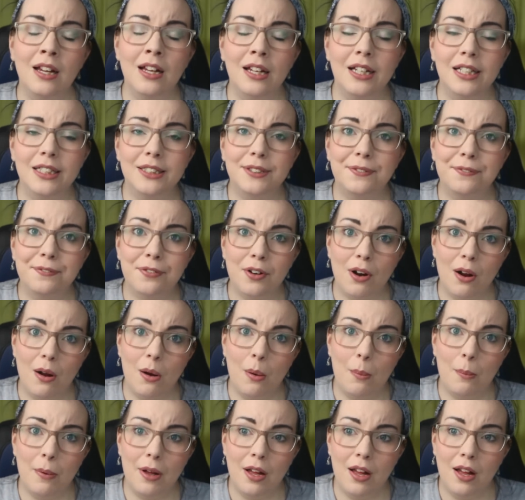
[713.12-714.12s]
is
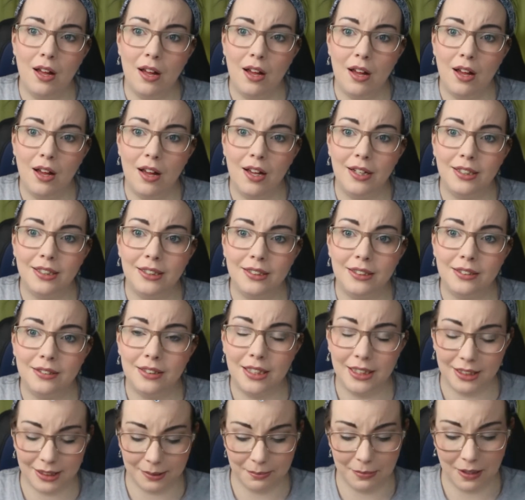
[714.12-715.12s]
from
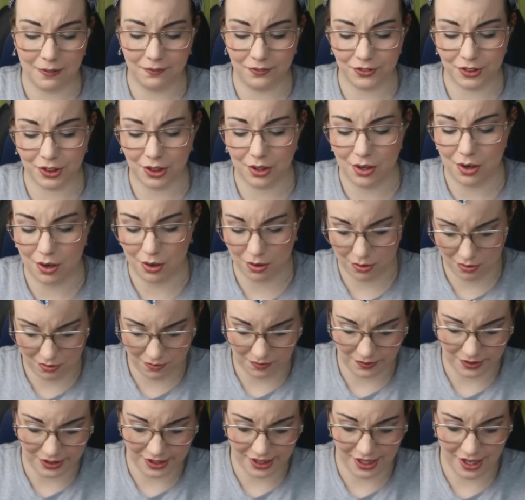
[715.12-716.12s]
this month's haul
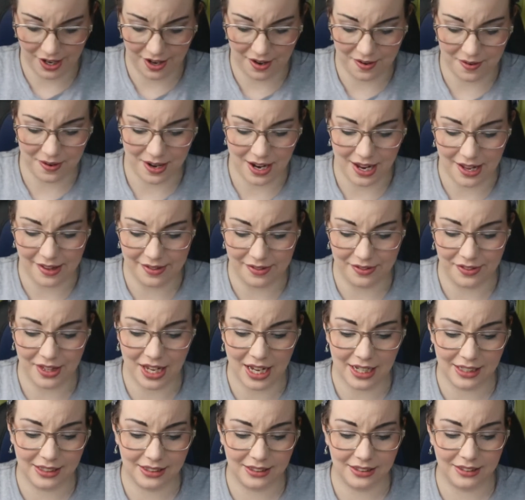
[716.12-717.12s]
video, and
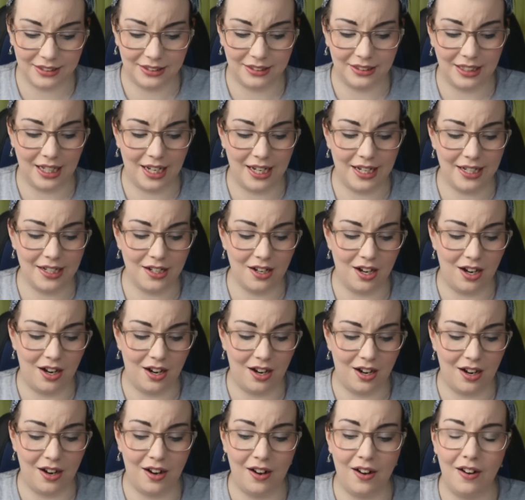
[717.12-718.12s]
that they
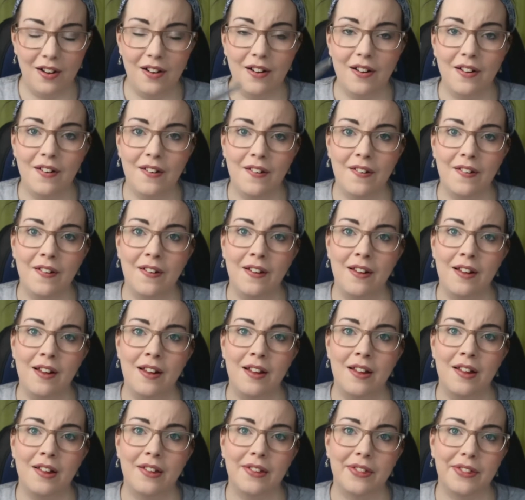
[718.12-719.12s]
are
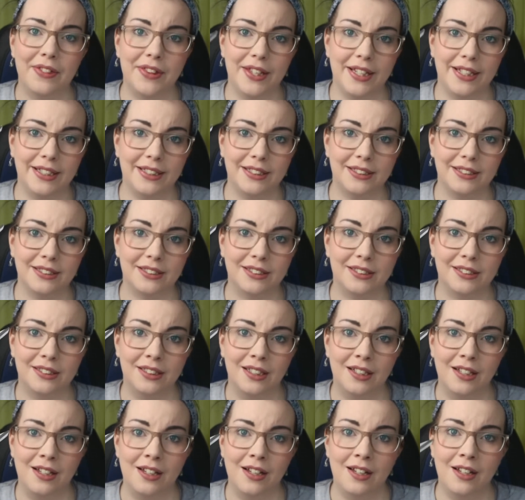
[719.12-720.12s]
these.
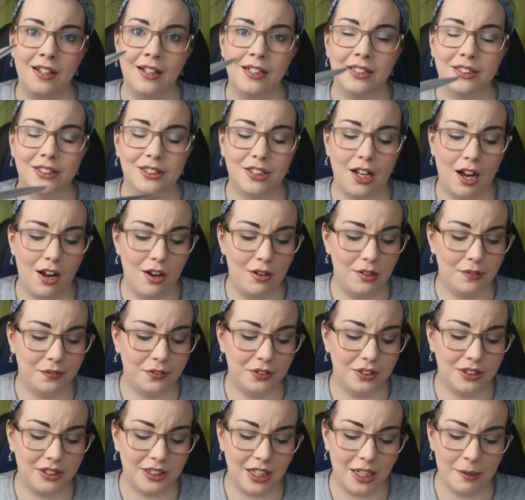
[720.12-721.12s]
So if
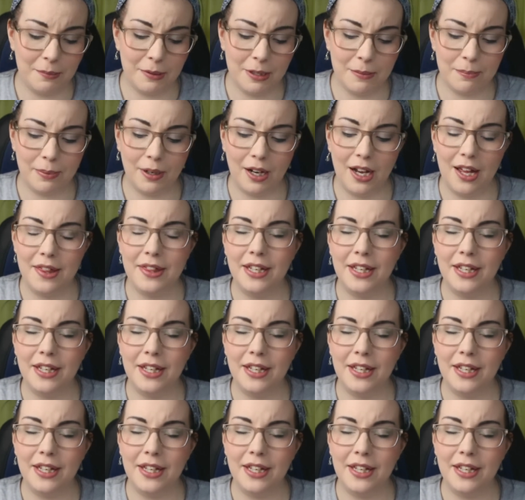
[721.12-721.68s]
you see me buy